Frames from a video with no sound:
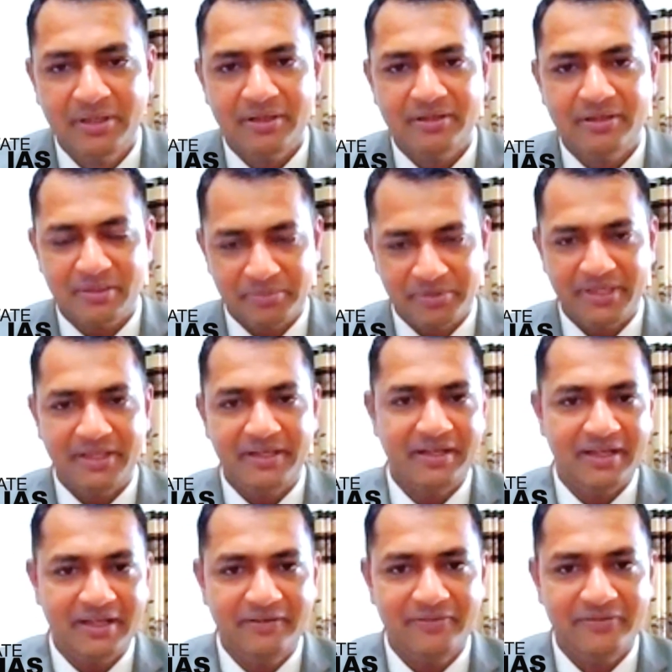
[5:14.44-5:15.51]
something in
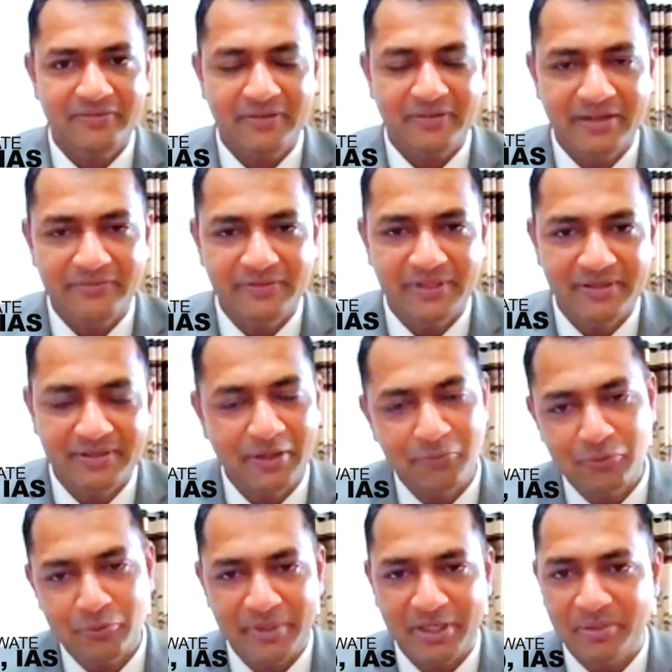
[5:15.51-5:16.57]
life, I will
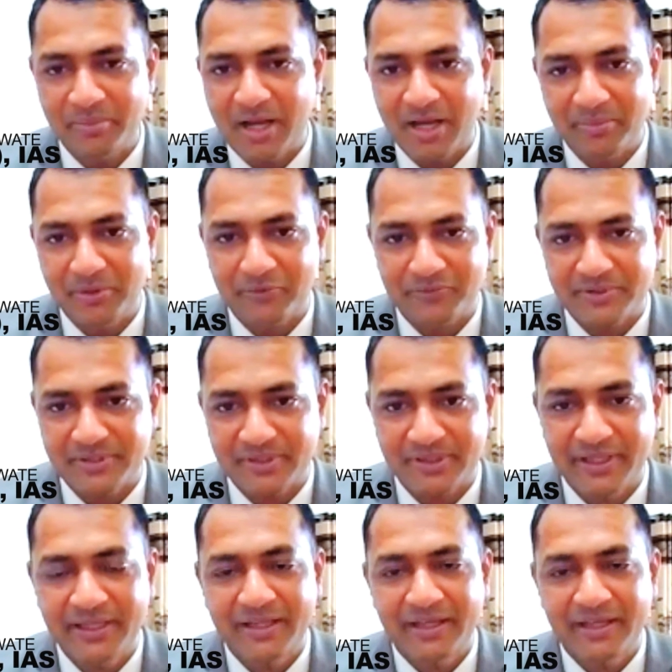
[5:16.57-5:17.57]
love to become an army officer.